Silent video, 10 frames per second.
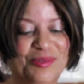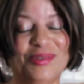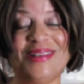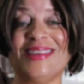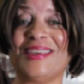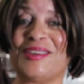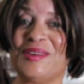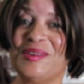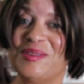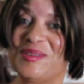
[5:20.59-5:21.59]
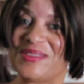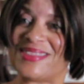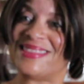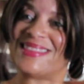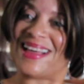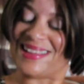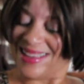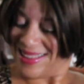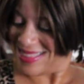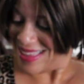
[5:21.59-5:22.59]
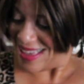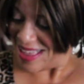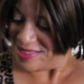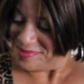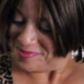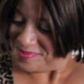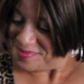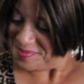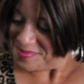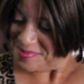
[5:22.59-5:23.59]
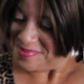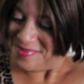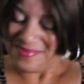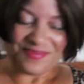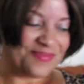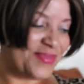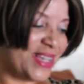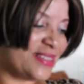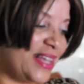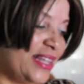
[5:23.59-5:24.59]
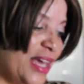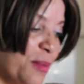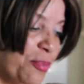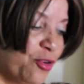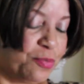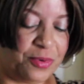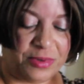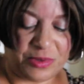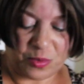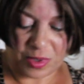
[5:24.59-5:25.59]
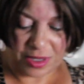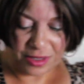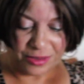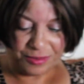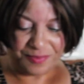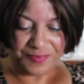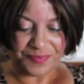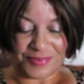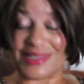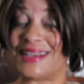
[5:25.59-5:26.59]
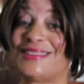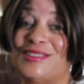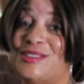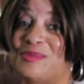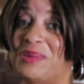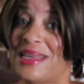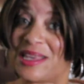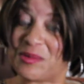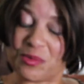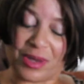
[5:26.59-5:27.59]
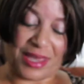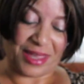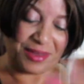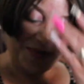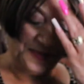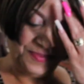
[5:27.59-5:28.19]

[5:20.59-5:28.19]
Really cute. I like that. I like purple as well, not just pink and red.